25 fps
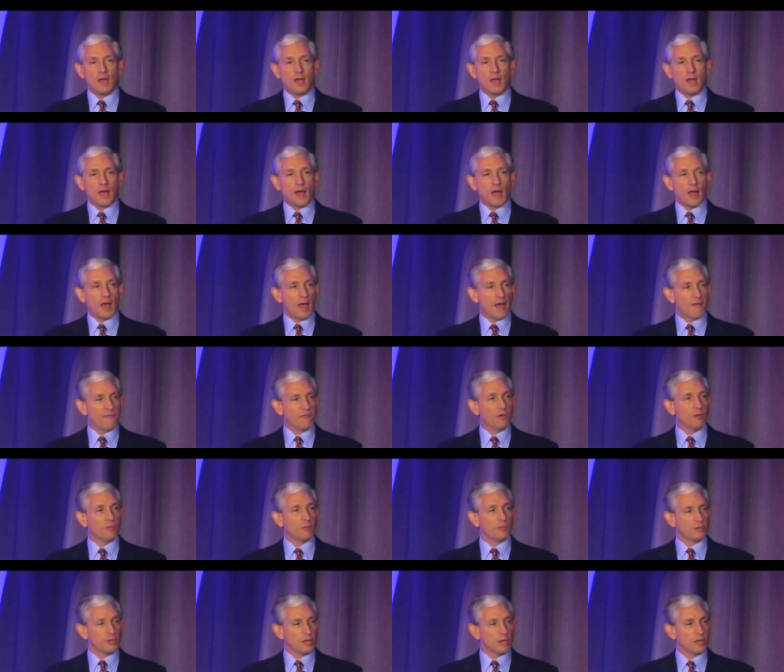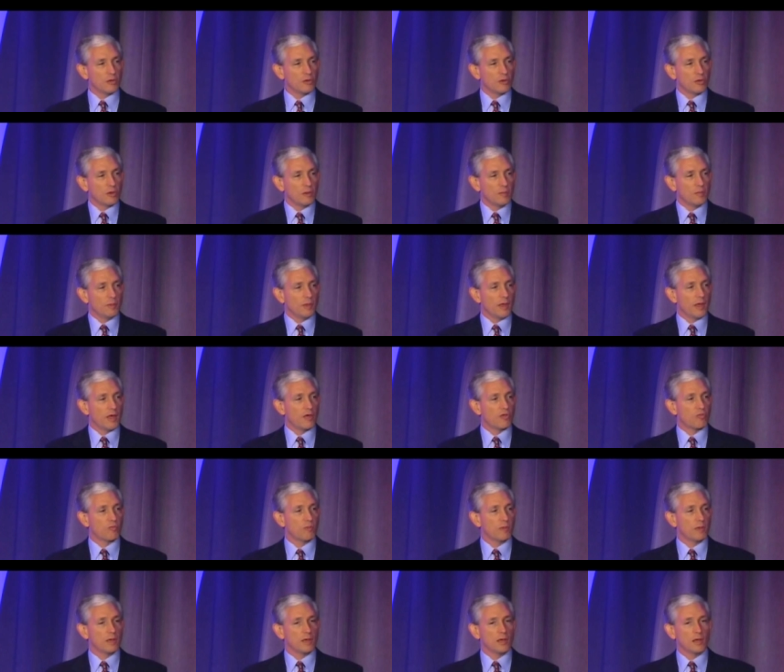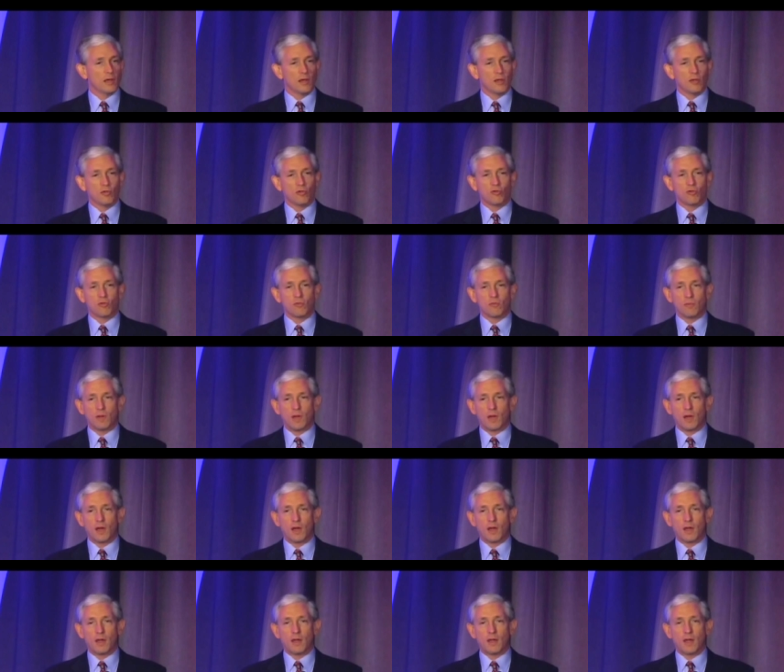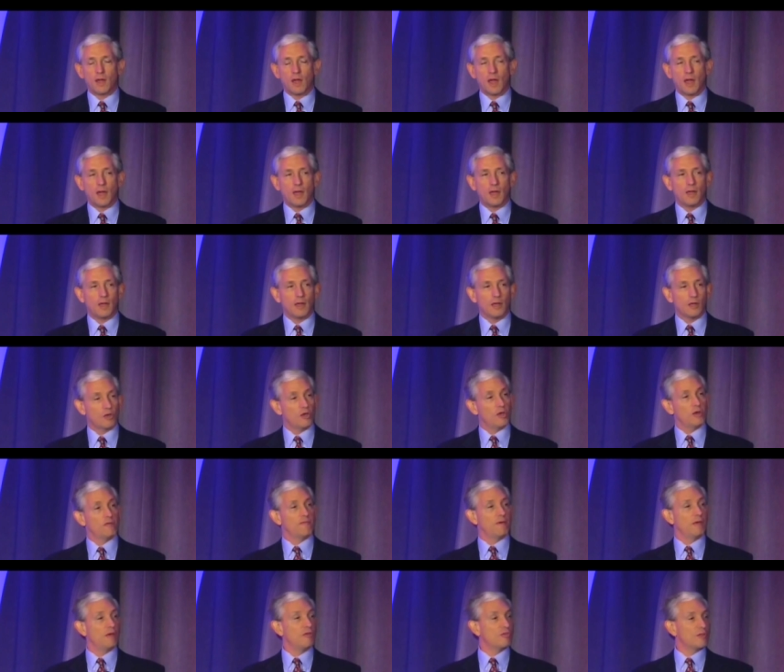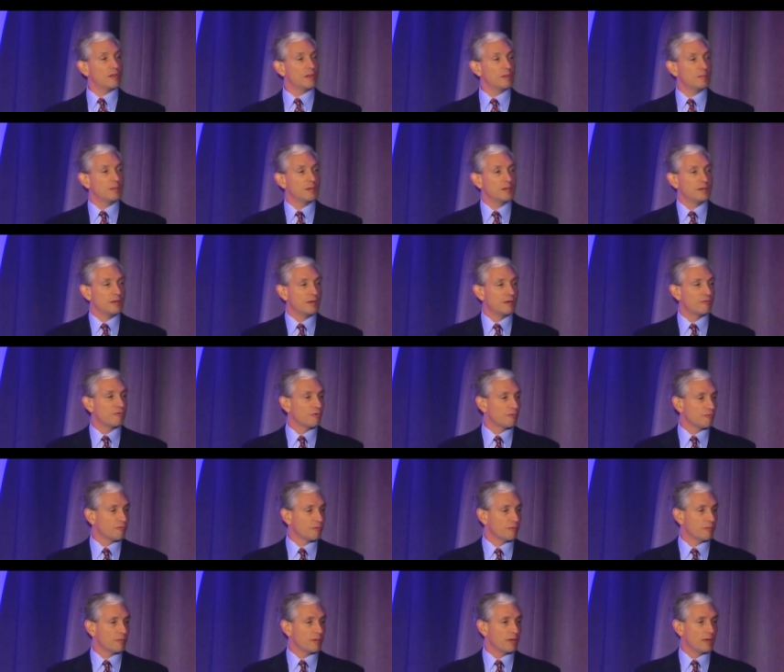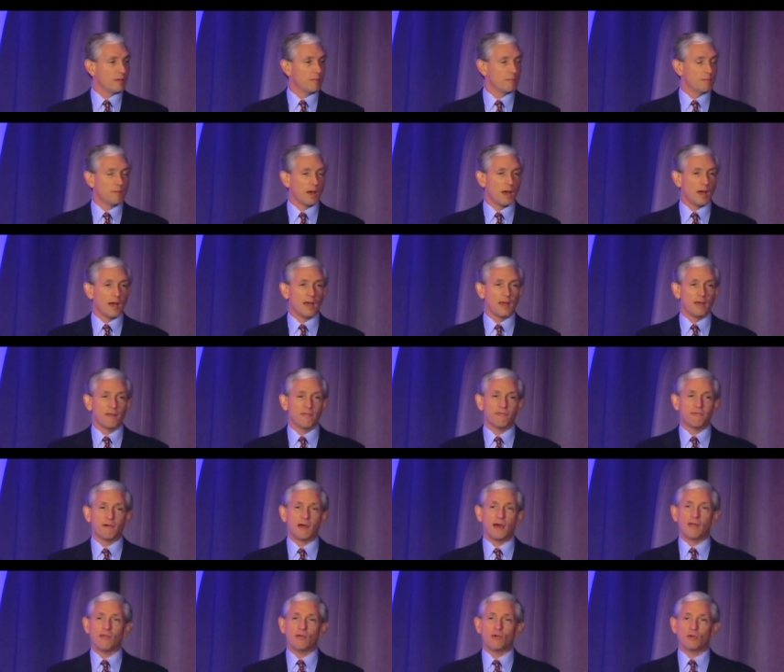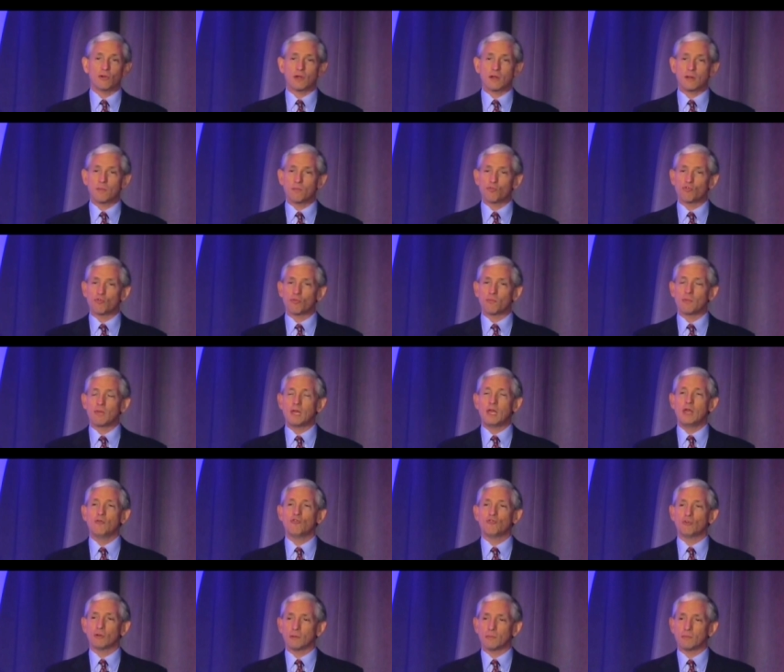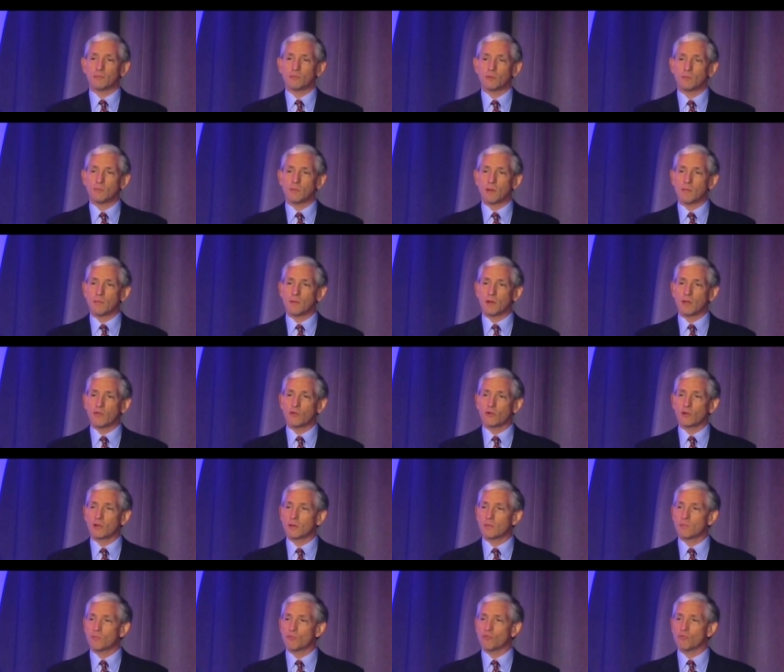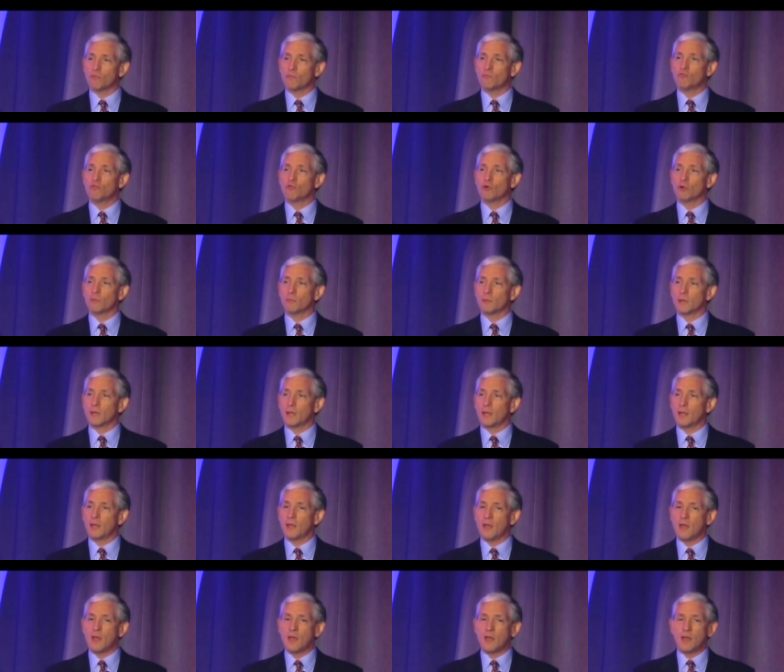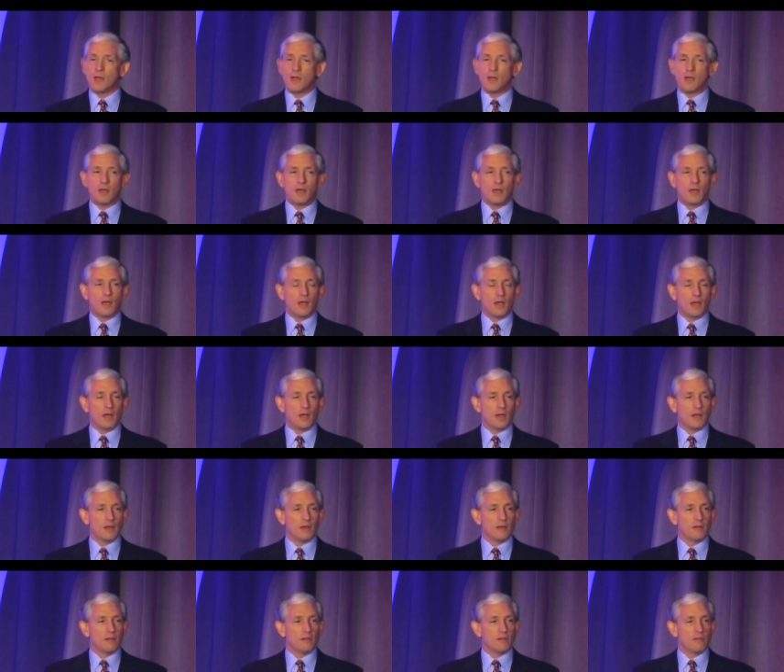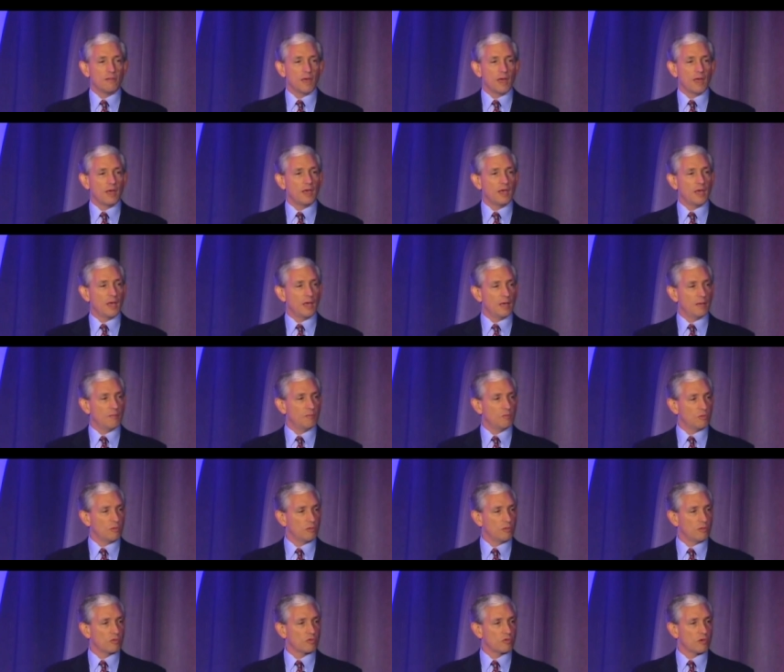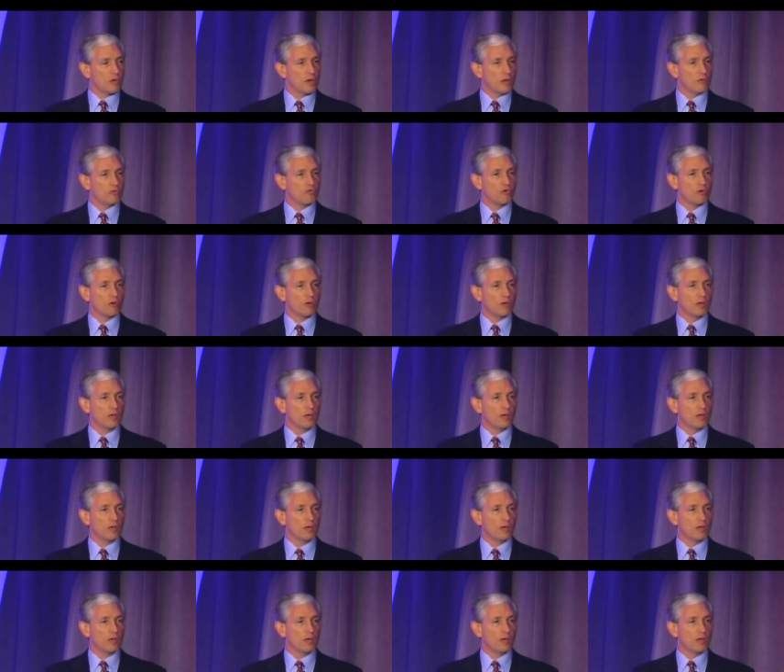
I feel particularly blessed because uh, it could have easily been different for me. My father comes from Egypt, and my mother comes from Germany, and they came to this country